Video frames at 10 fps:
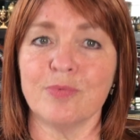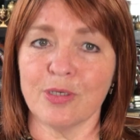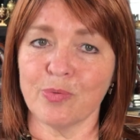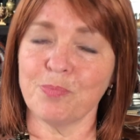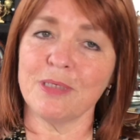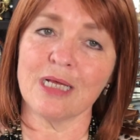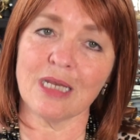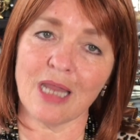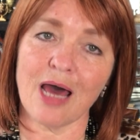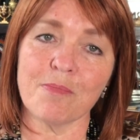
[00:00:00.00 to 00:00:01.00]
there would be a
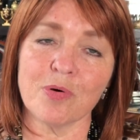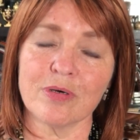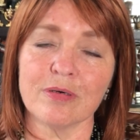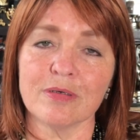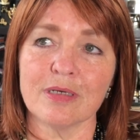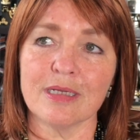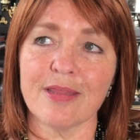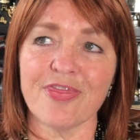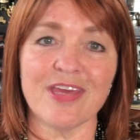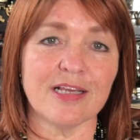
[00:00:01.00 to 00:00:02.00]
lot more
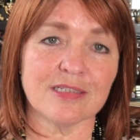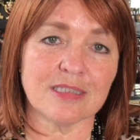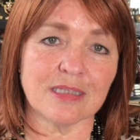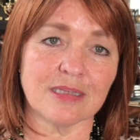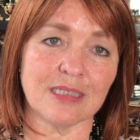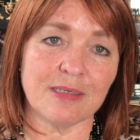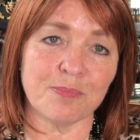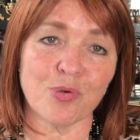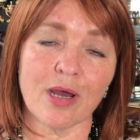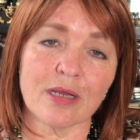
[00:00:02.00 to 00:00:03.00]
things that the
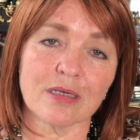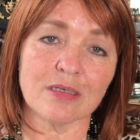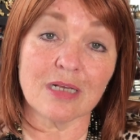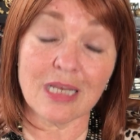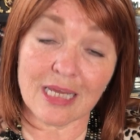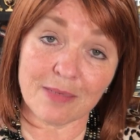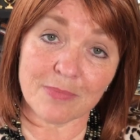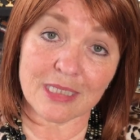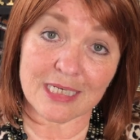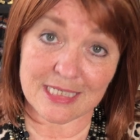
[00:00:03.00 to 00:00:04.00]
product could
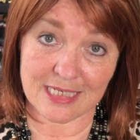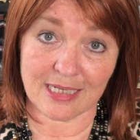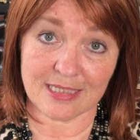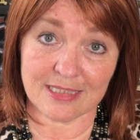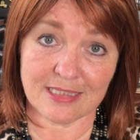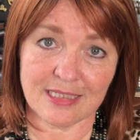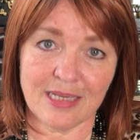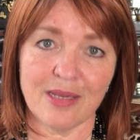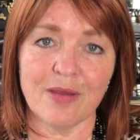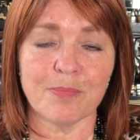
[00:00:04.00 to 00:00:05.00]
claim that it does.
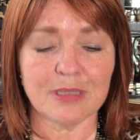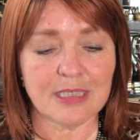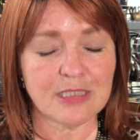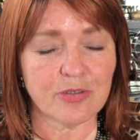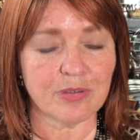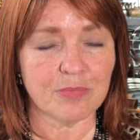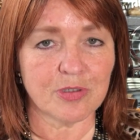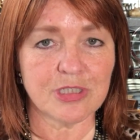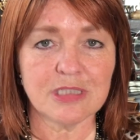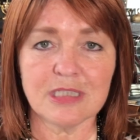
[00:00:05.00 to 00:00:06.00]
But these are
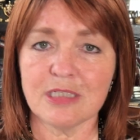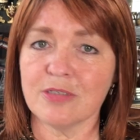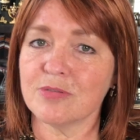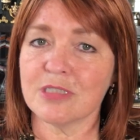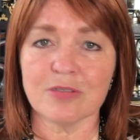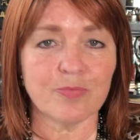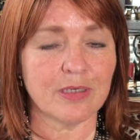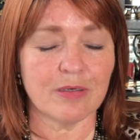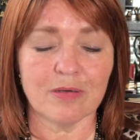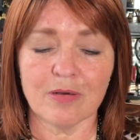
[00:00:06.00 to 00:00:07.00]
emergency use.
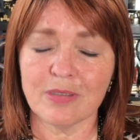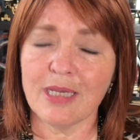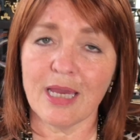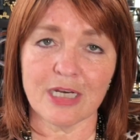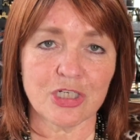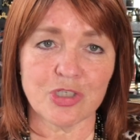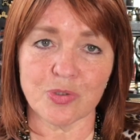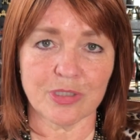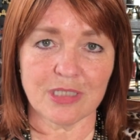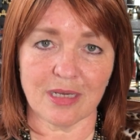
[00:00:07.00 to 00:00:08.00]
We only had a
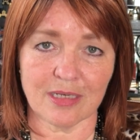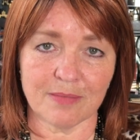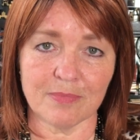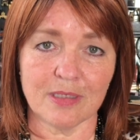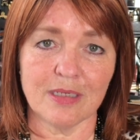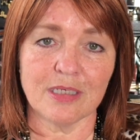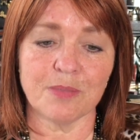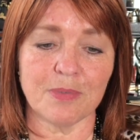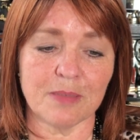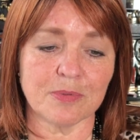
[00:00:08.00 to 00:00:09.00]
short time
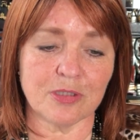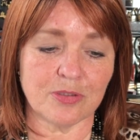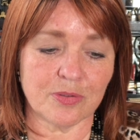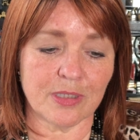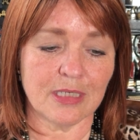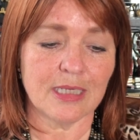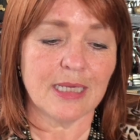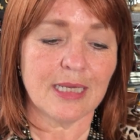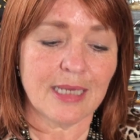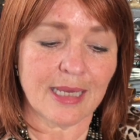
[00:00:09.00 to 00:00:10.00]
to be able to do it.
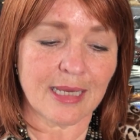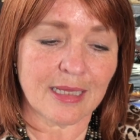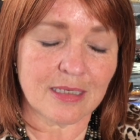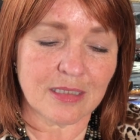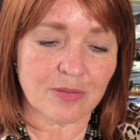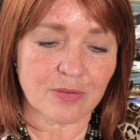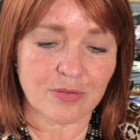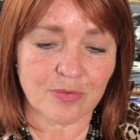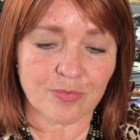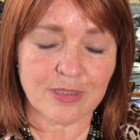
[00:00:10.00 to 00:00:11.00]
And
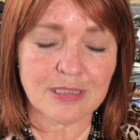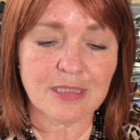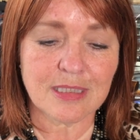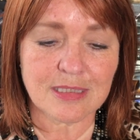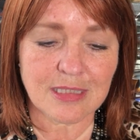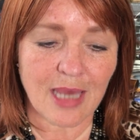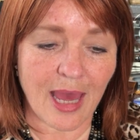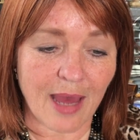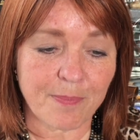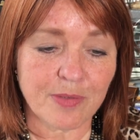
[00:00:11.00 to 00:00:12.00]
the reason this
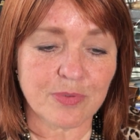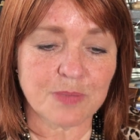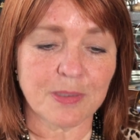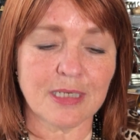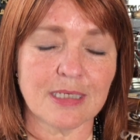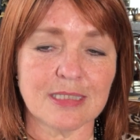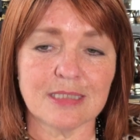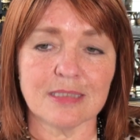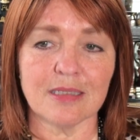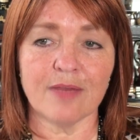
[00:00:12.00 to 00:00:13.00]
happened was
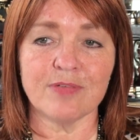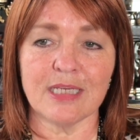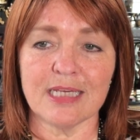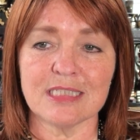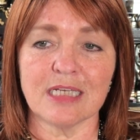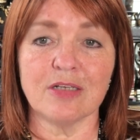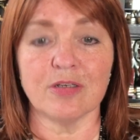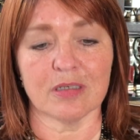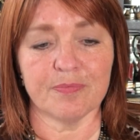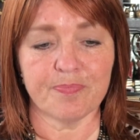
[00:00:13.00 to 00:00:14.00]
because the FDA said,
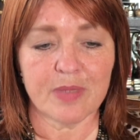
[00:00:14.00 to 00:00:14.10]
look,